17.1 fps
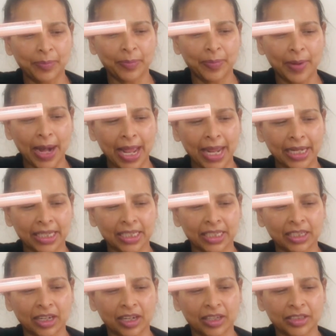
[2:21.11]

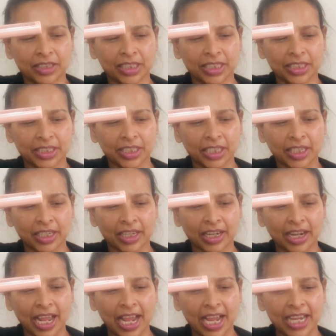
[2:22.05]
black under
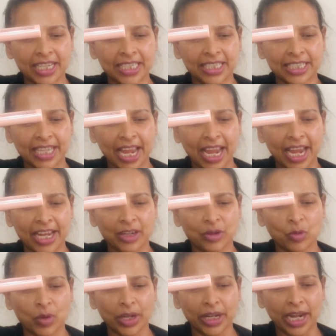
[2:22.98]
circle eyes and
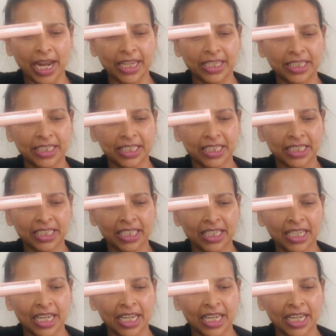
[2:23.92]
where I need it,